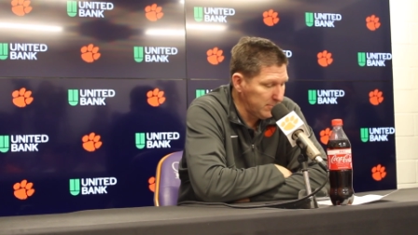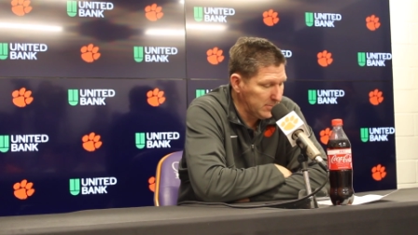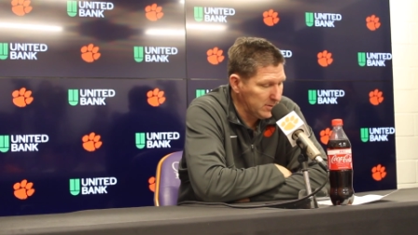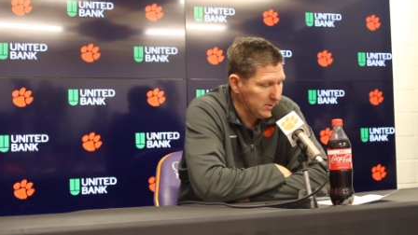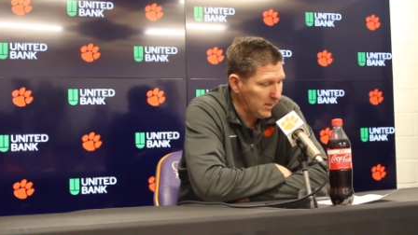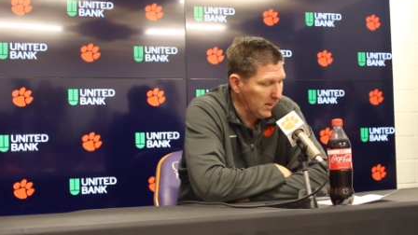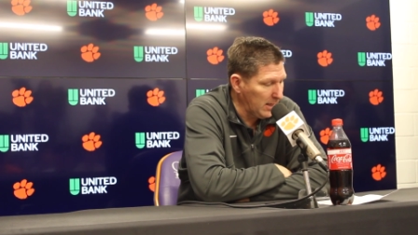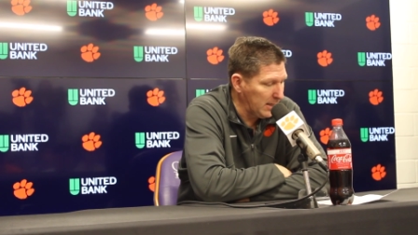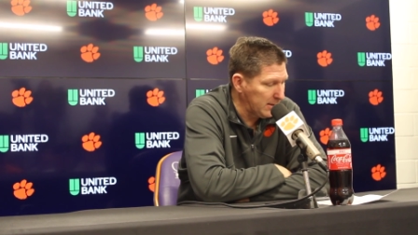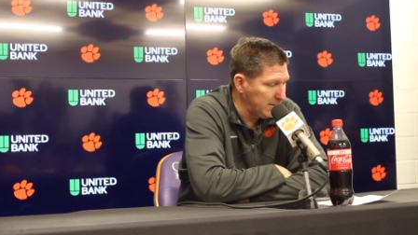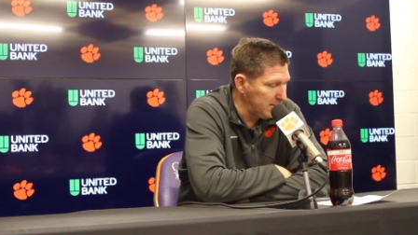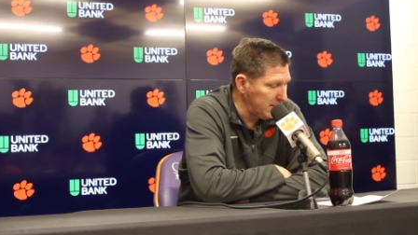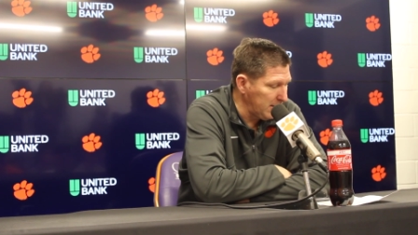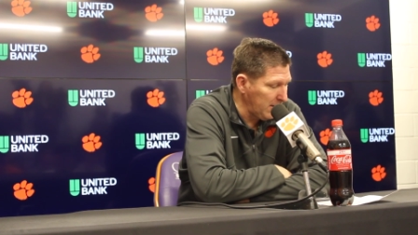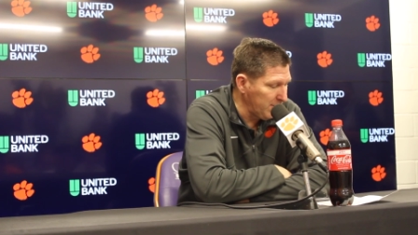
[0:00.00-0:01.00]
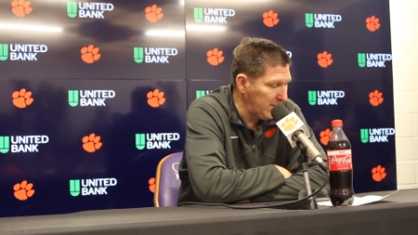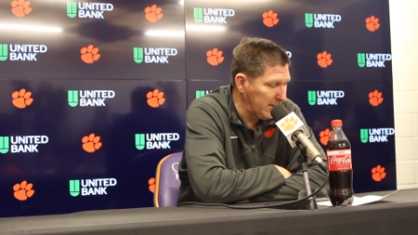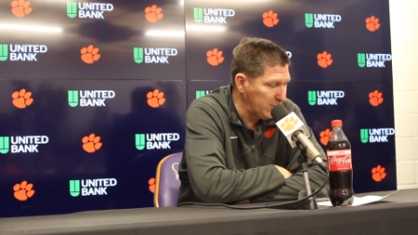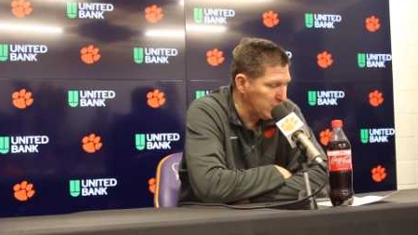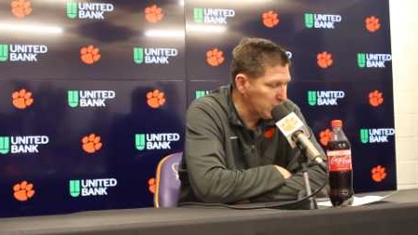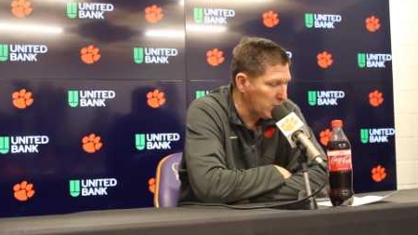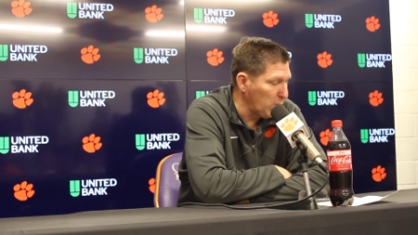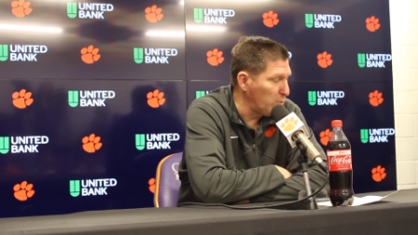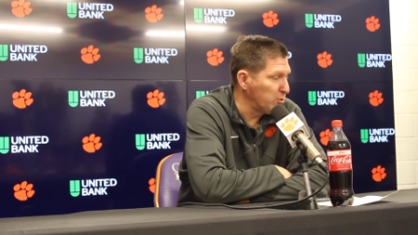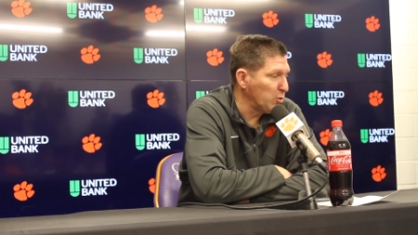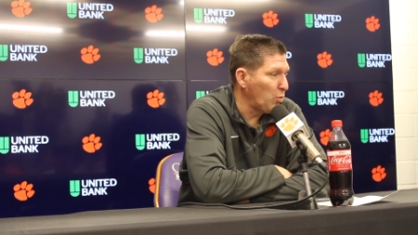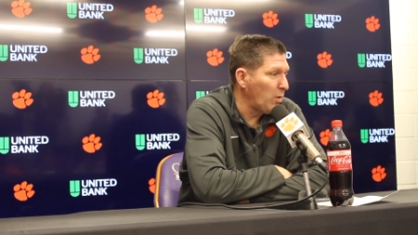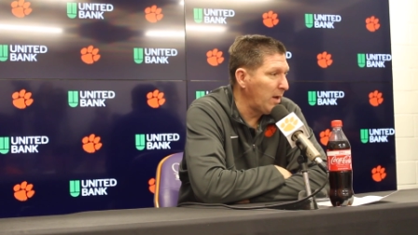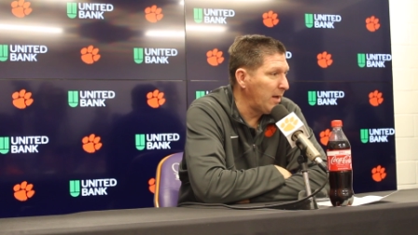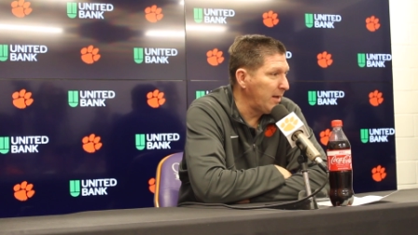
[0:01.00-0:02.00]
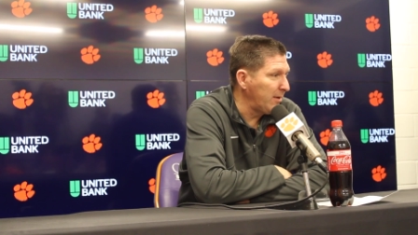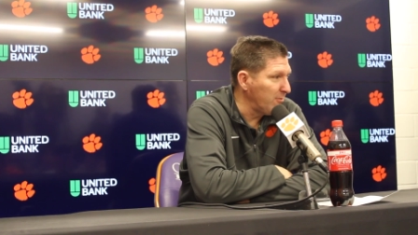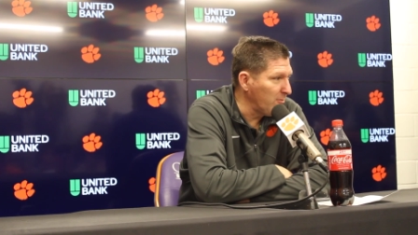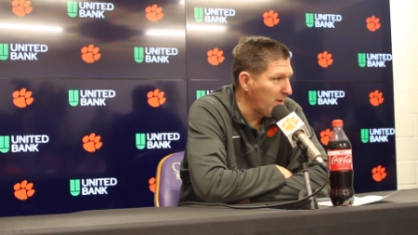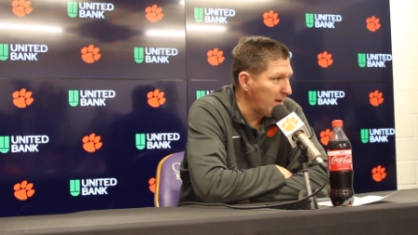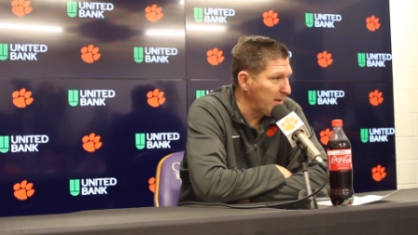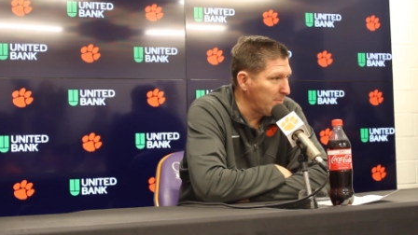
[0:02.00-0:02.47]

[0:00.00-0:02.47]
It's not like everything just goes away, right?